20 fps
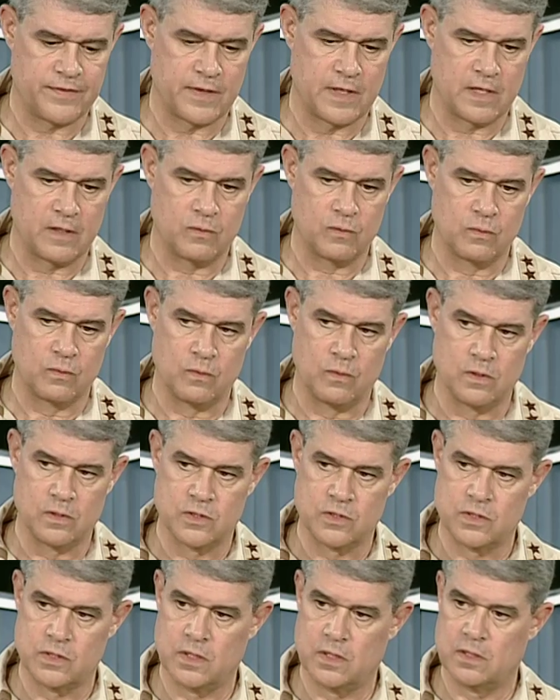thought
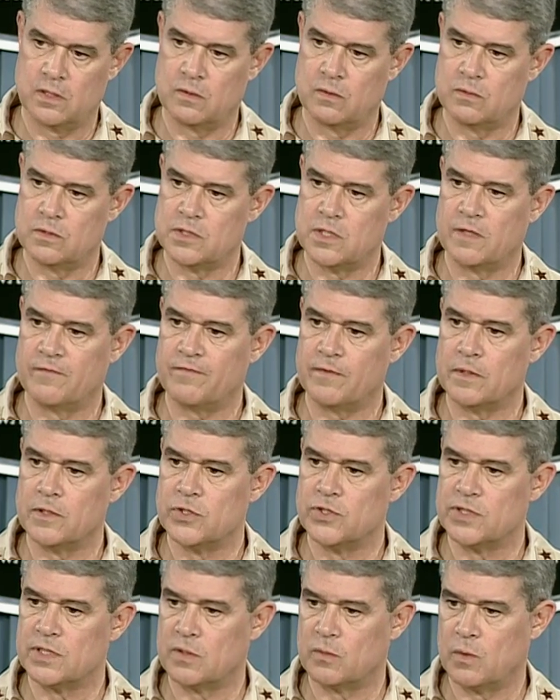was uh, was in
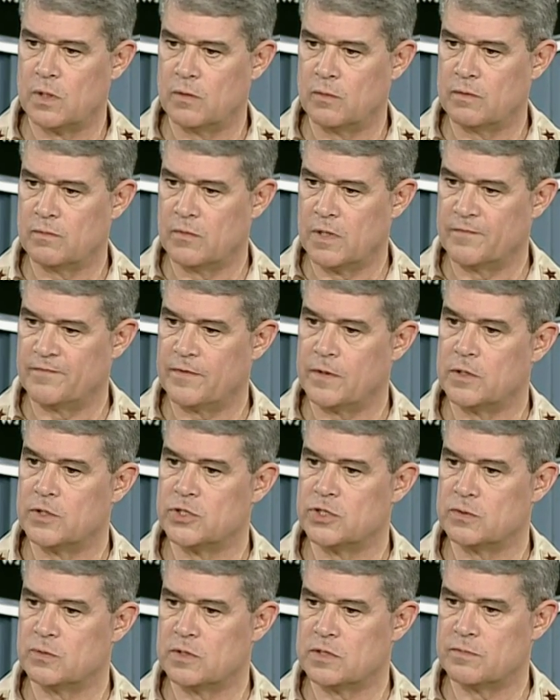Fallujah and what what
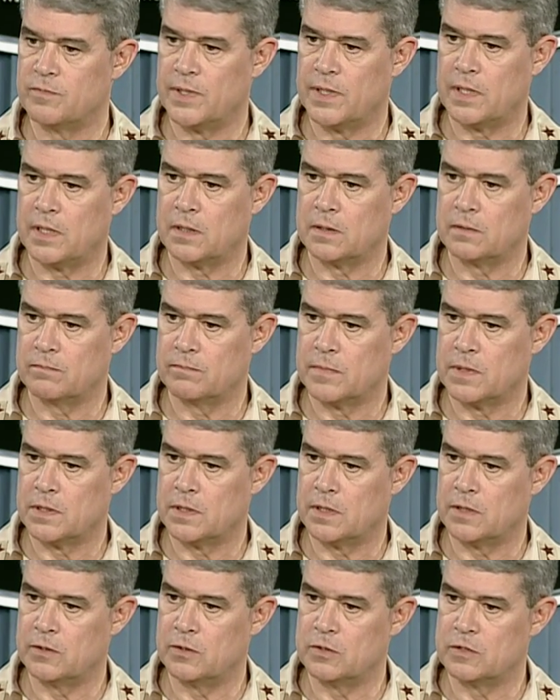Fallujah was being uh,
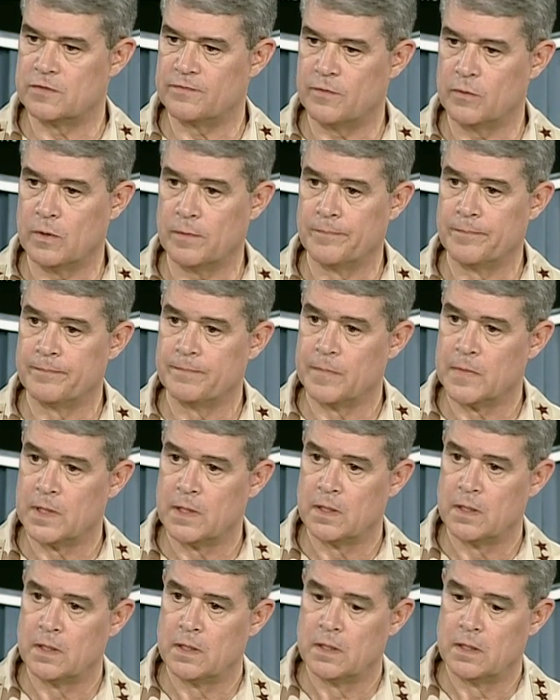used for.
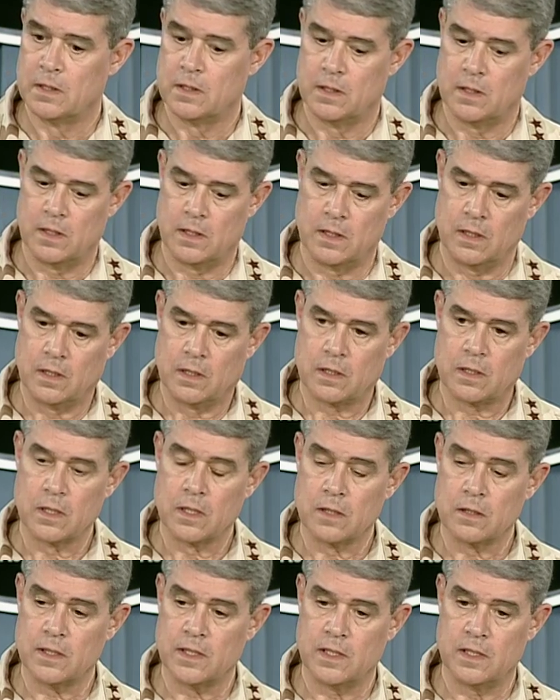Uh,
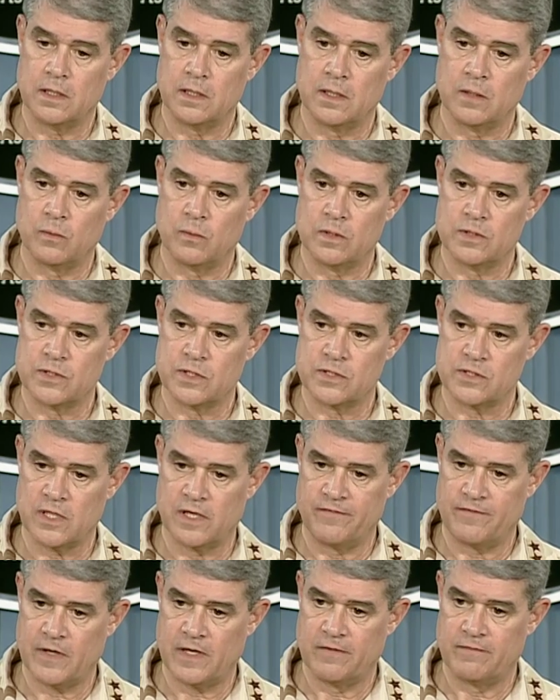clearly, it was a
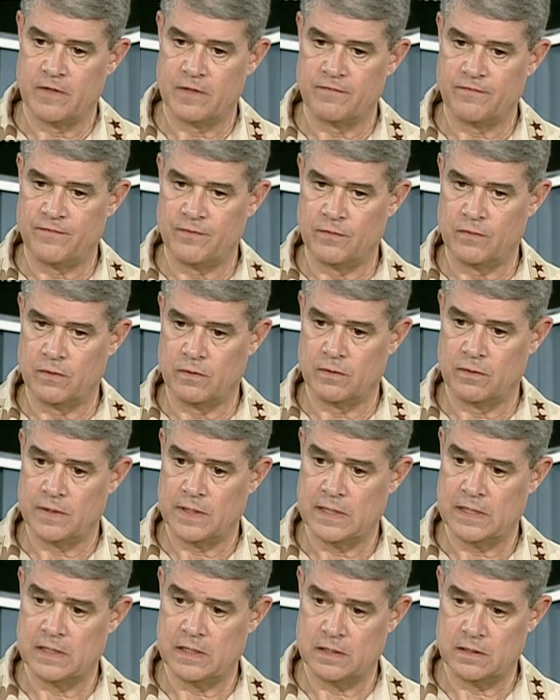safe haven for
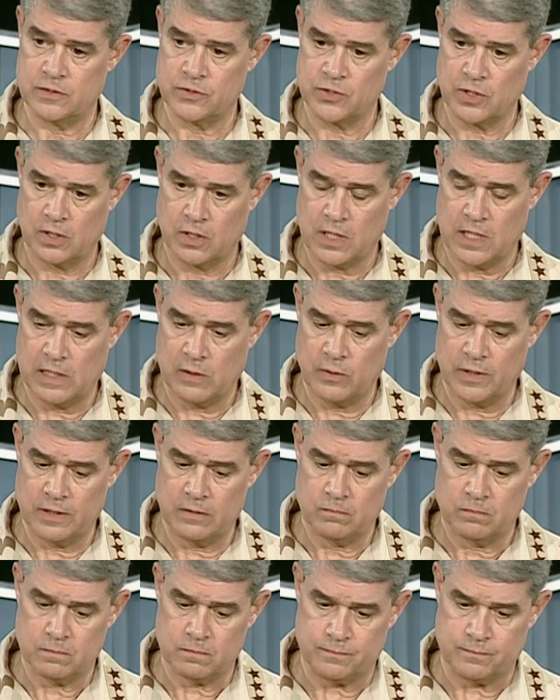uh, Zarqawi